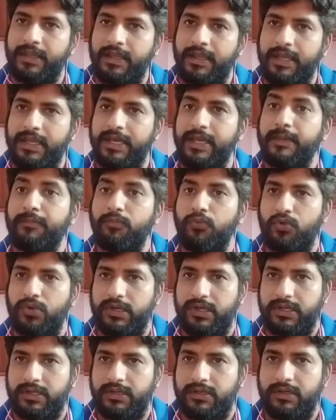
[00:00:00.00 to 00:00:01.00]
In a
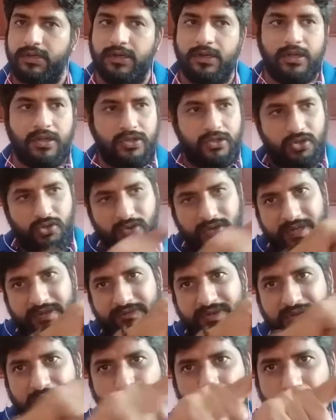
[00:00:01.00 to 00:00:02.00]
motor, you're
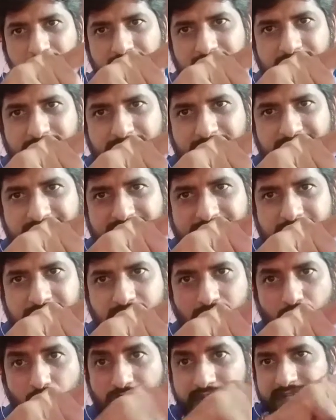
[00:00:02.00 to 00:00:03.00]
giving voltage means
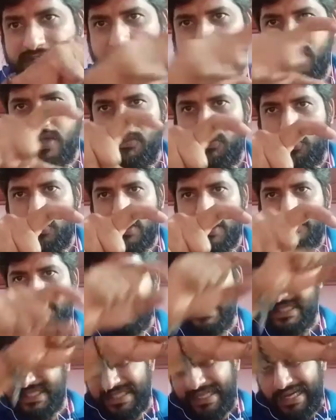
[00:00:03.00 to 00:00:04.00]
voltage to your motor
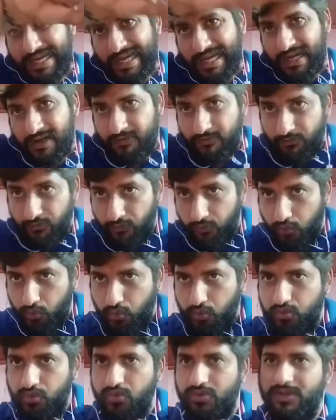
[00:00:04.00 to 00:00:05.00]
means current
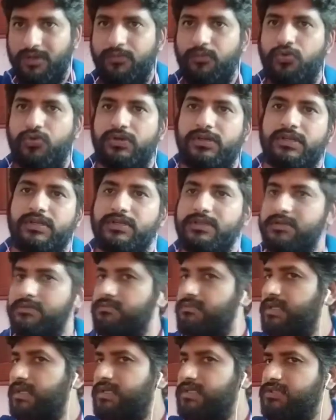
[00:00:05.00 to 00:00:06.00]
flow through the motor.
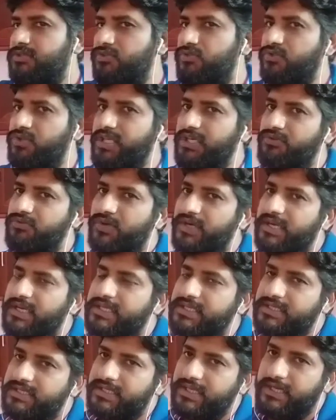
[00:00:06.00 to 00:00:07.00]
That's you need to
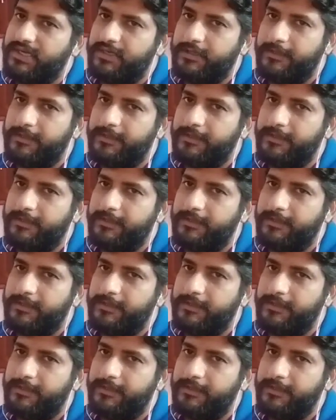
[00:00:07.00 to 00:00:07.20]
understand.